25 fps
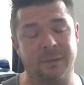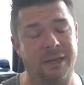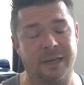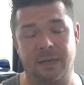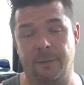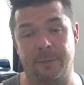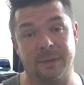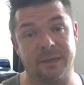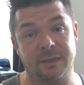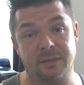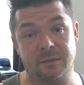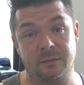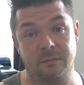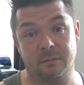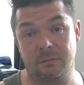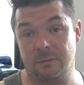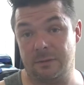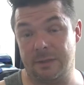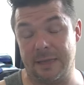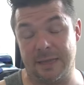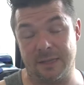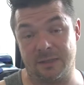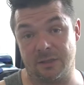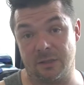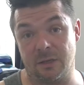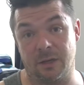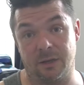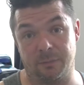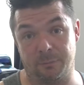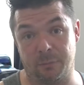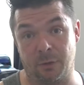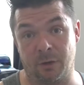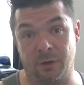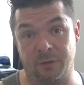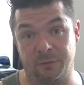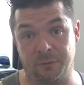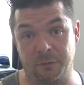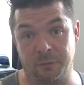Anyways, that's not
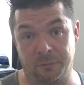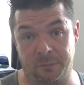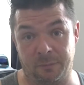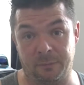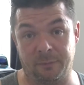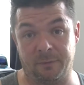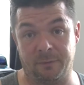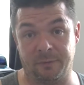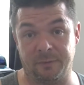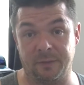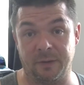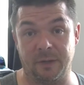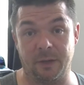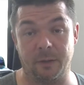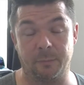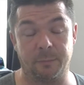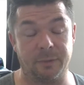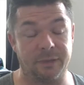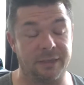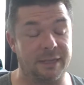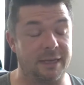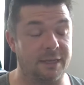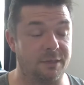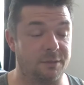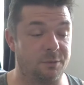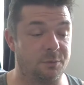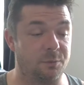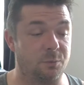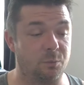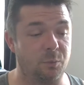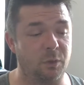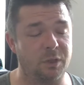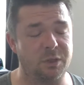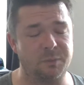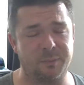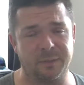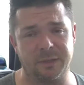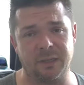part of the video, but that's
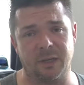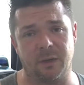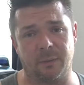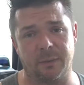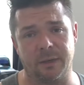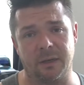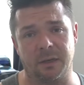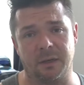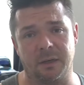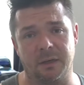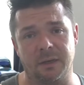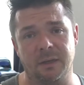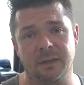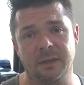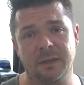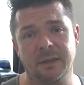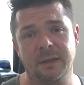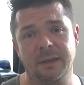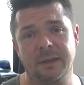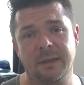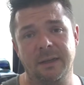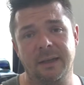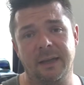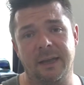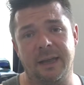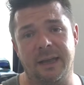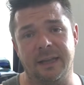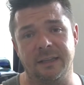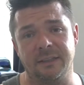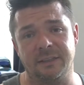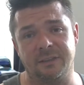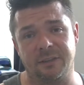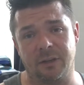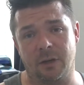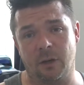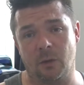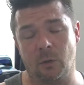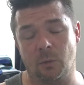what's been going on. And
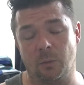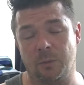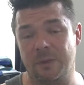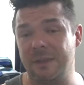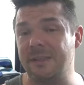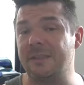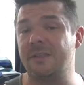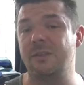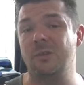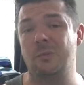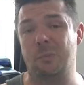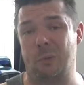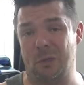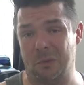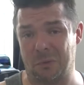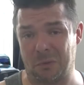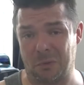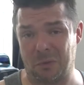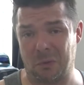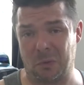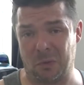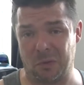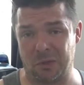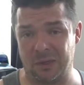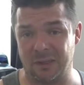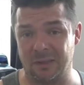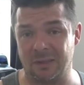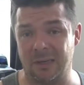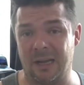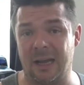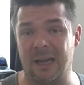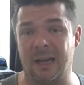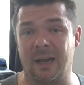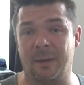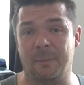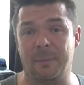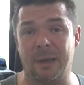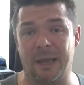so this is pre-recorded.
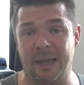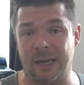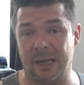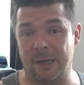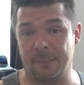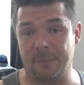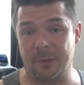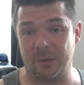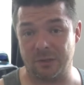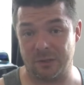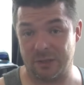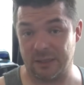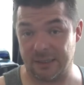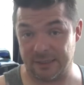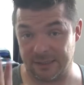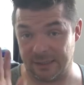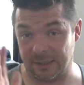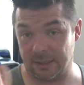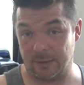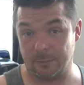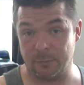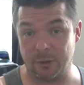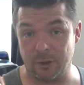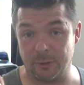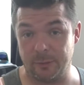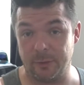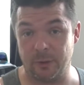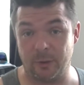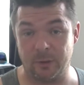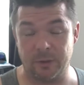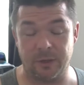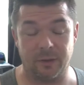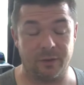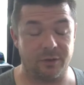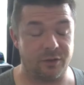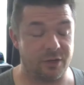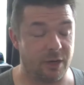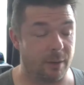Um, and I'm also, like I said, I'm going to be going
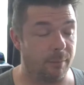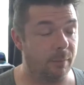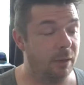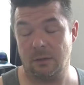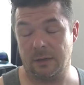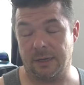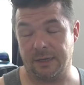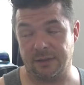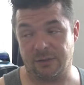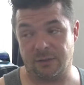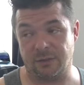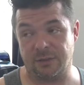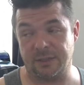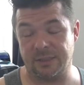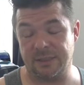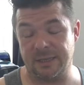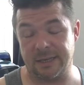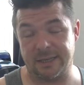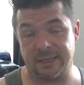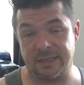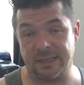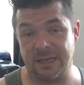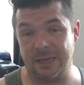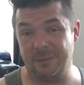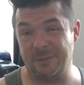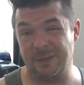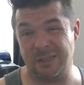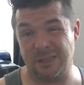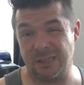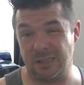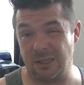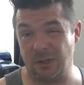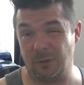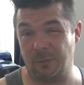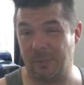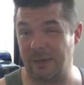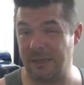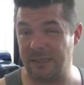to the gym. Okay, so this next game is
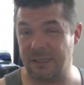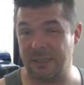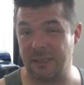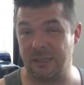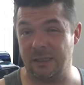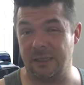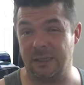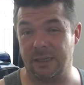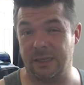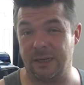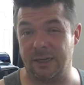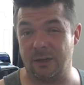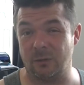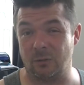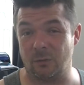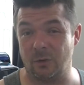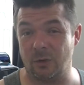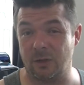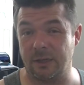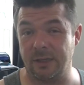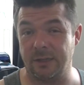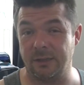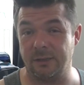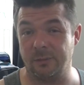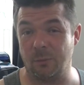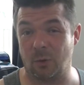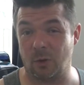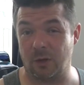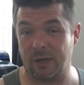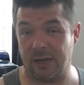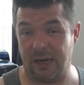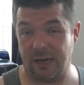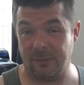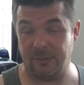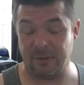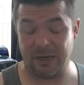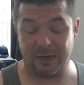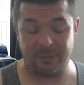still basically to get rookies more
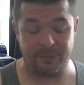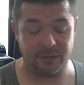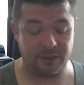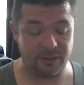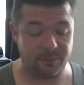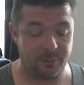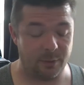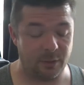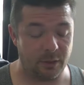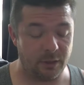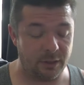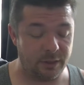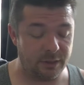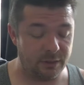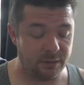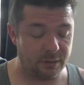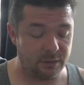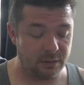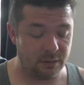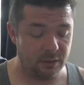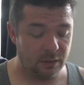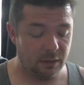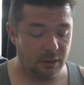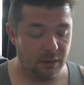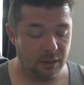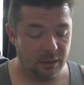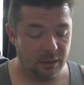game time experience.